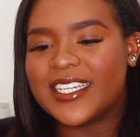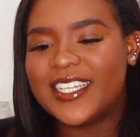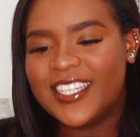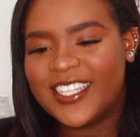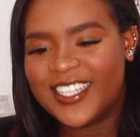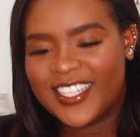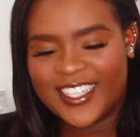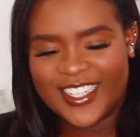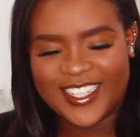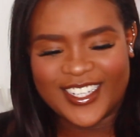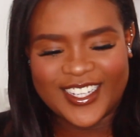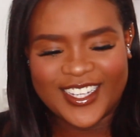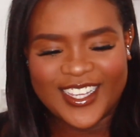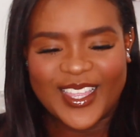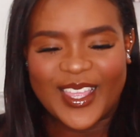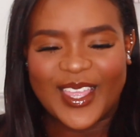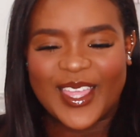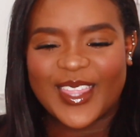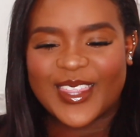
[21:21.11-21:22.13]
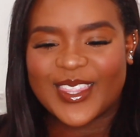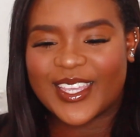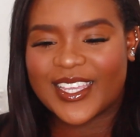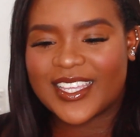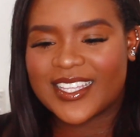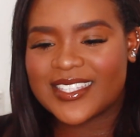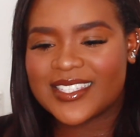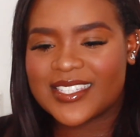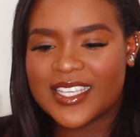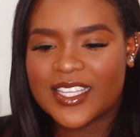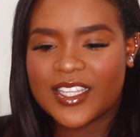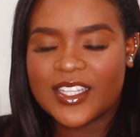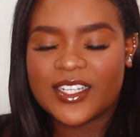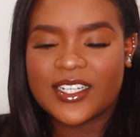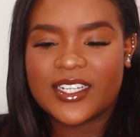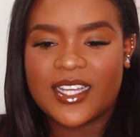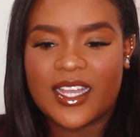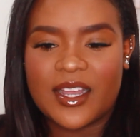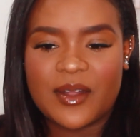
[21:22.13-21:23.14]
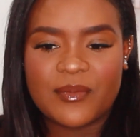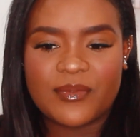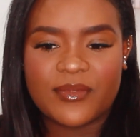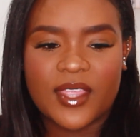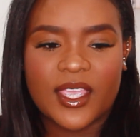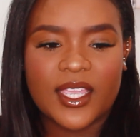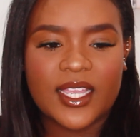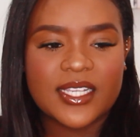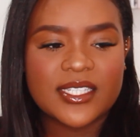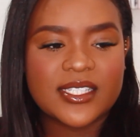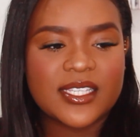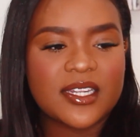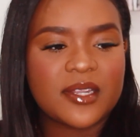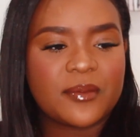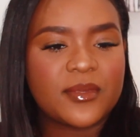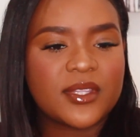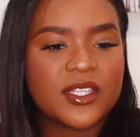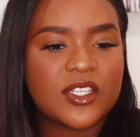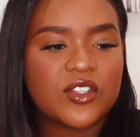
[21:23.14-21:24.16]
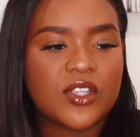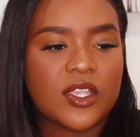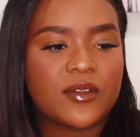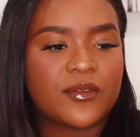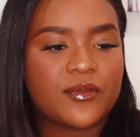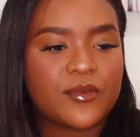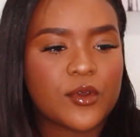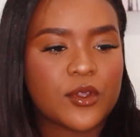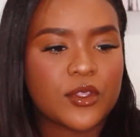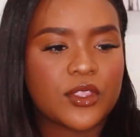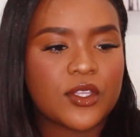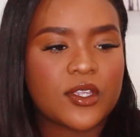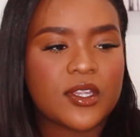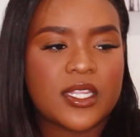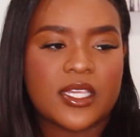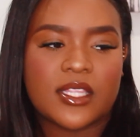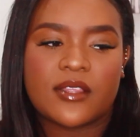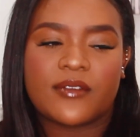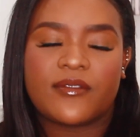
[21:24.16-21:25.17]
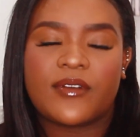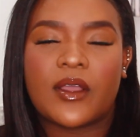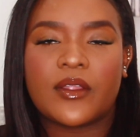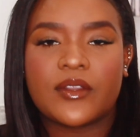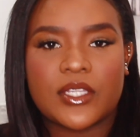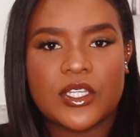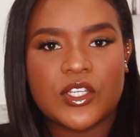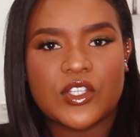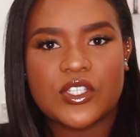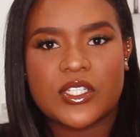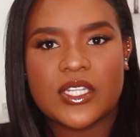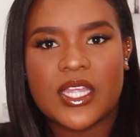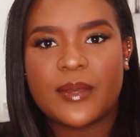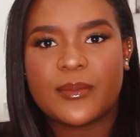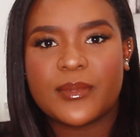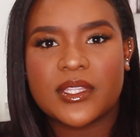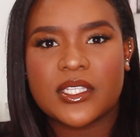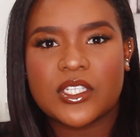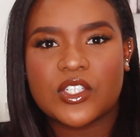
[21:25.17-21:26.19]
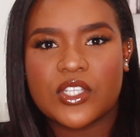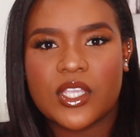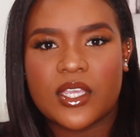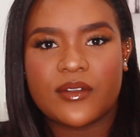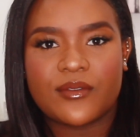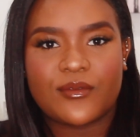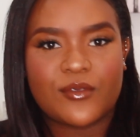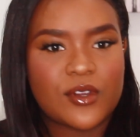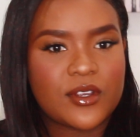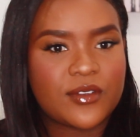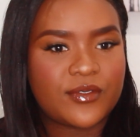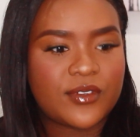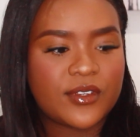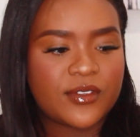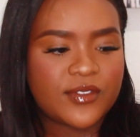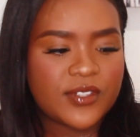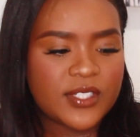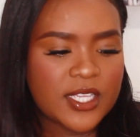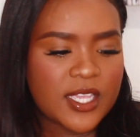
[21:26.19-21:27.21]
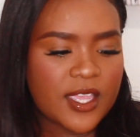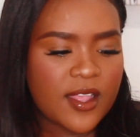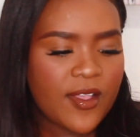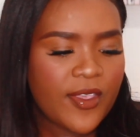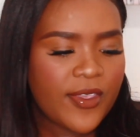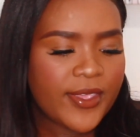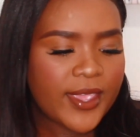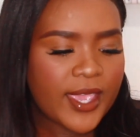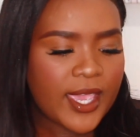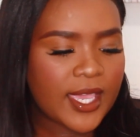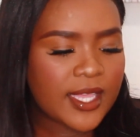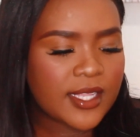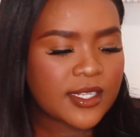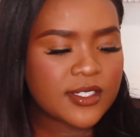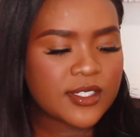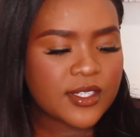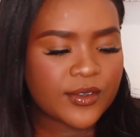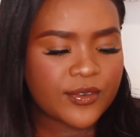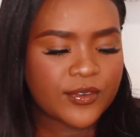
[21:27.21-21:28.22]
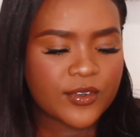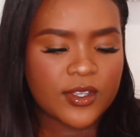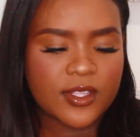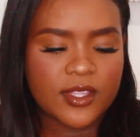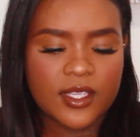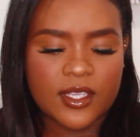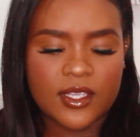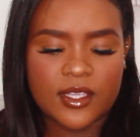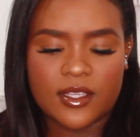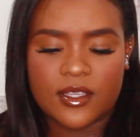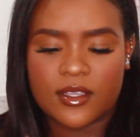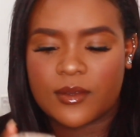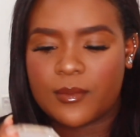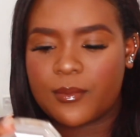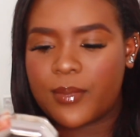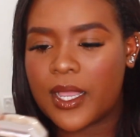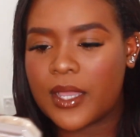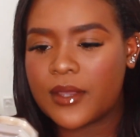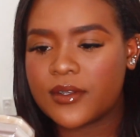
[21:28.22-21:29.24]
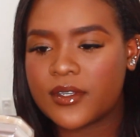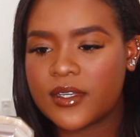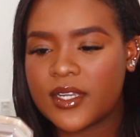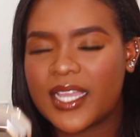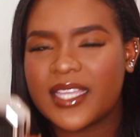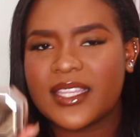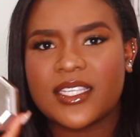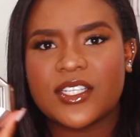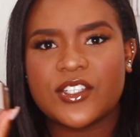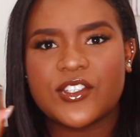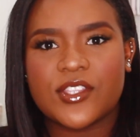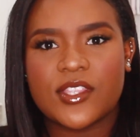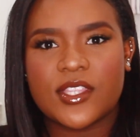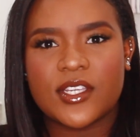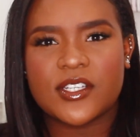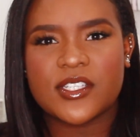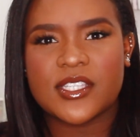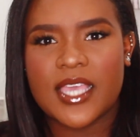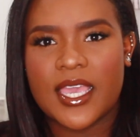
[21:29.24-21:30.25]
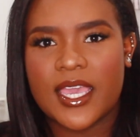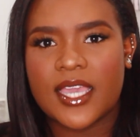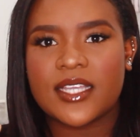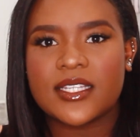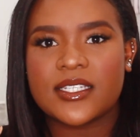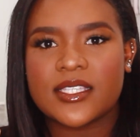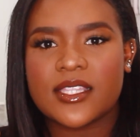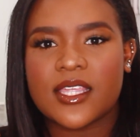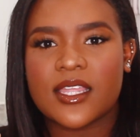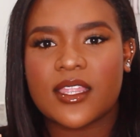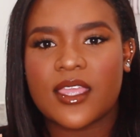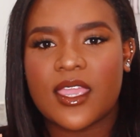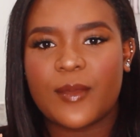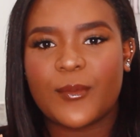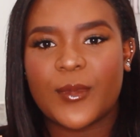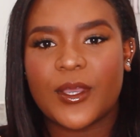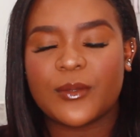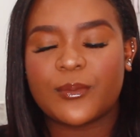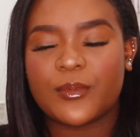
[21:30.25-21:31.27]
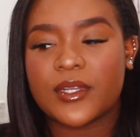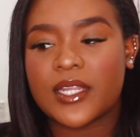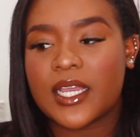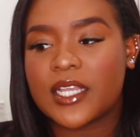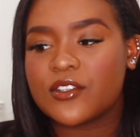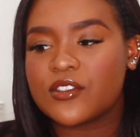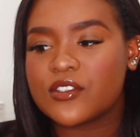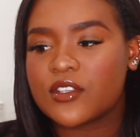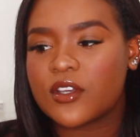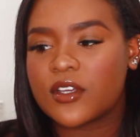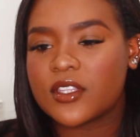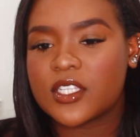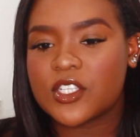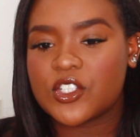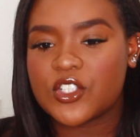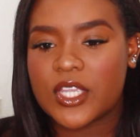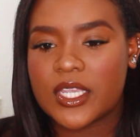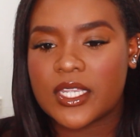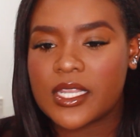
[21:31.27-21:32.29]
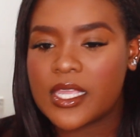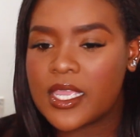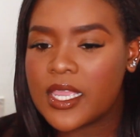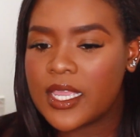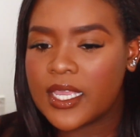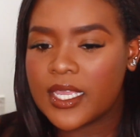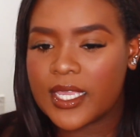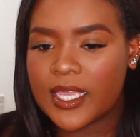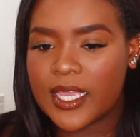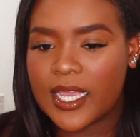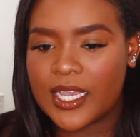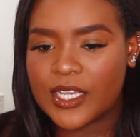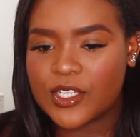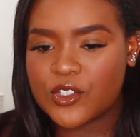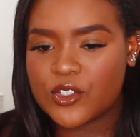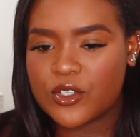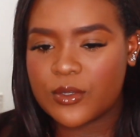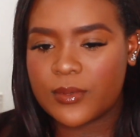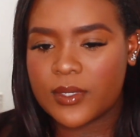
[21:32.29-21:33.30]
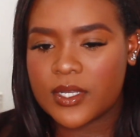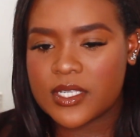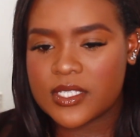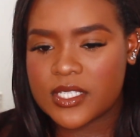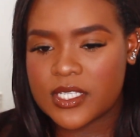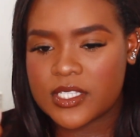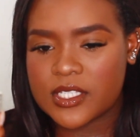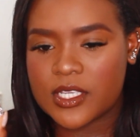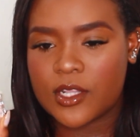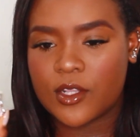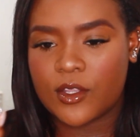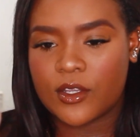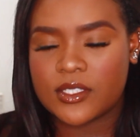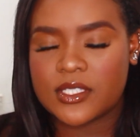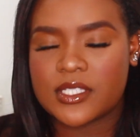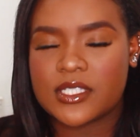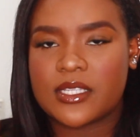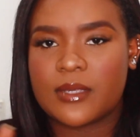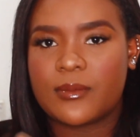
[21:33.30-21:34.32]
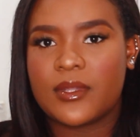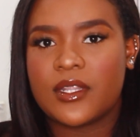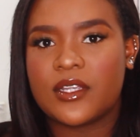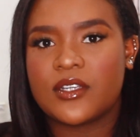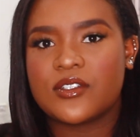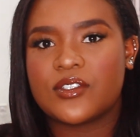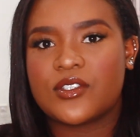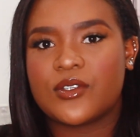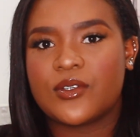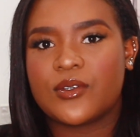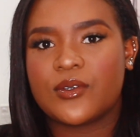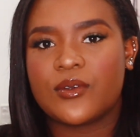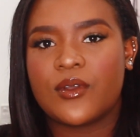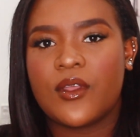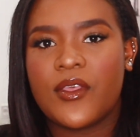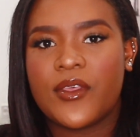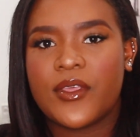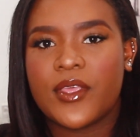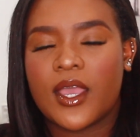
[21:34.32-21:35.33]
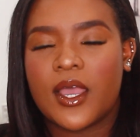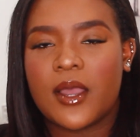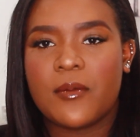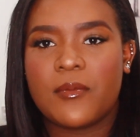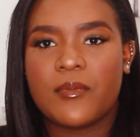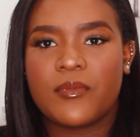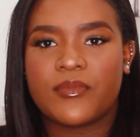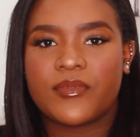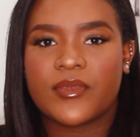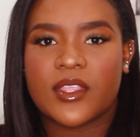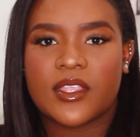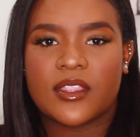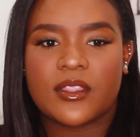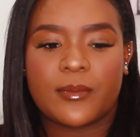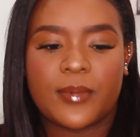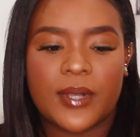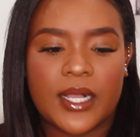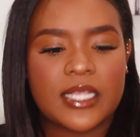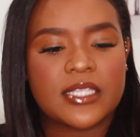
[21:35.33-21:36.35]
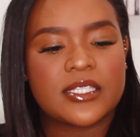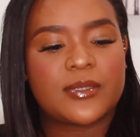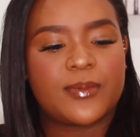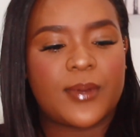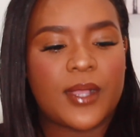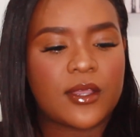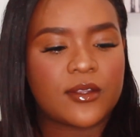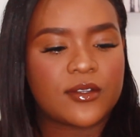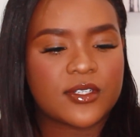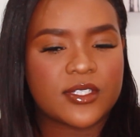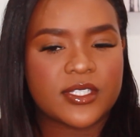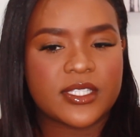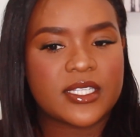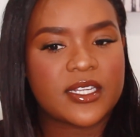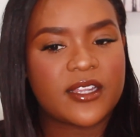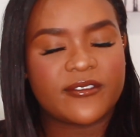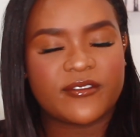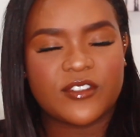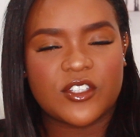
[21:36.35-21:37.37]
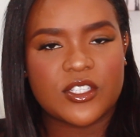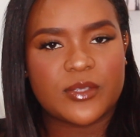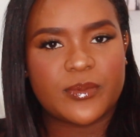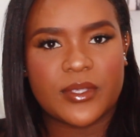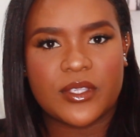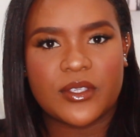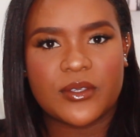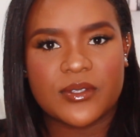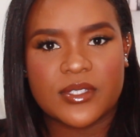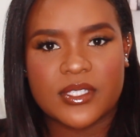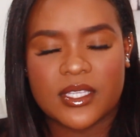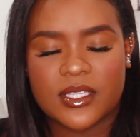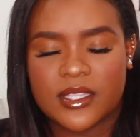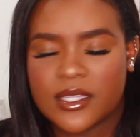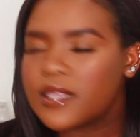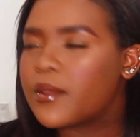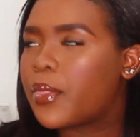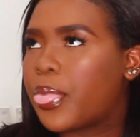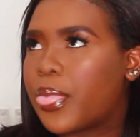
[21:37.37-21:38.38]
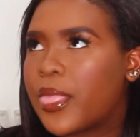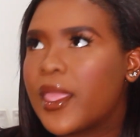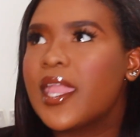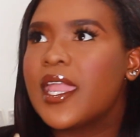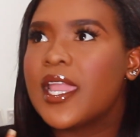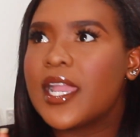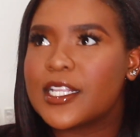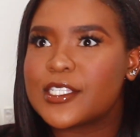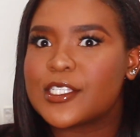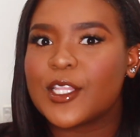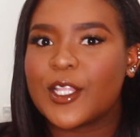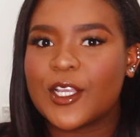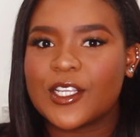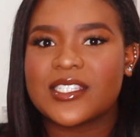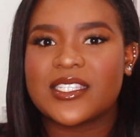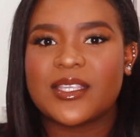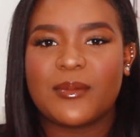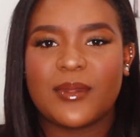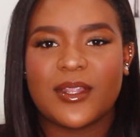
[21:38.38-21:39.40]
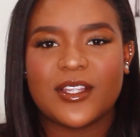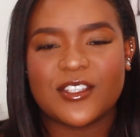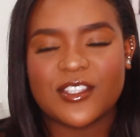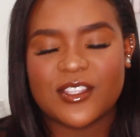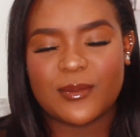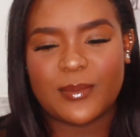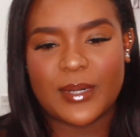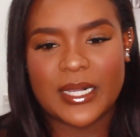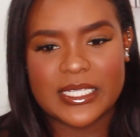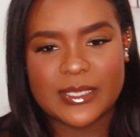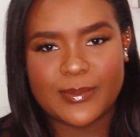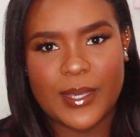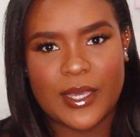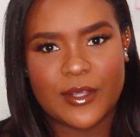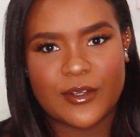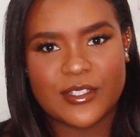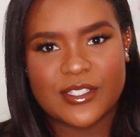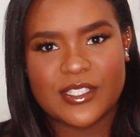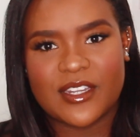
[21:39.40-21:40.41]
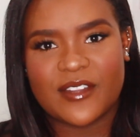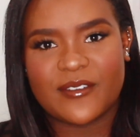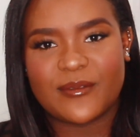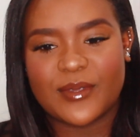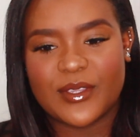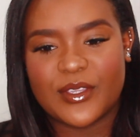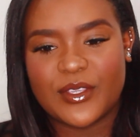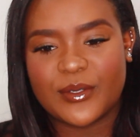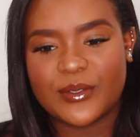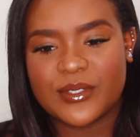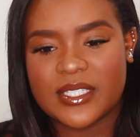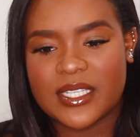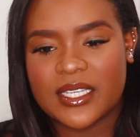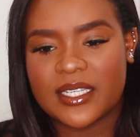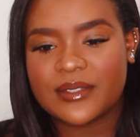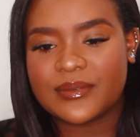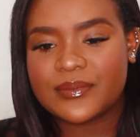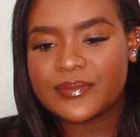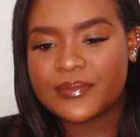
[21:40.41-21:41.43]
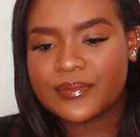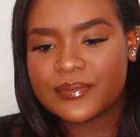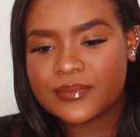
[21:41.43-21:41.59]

The concealer, like I said, I'm in the shade 430. The foundation, I'm in the shade 450. And for the powder, I think there's 8 that came out, but I just got the shade Cashew because it's a lot similar to the past powders that I've just been using. It's a lot similar to the past powders that I've been using.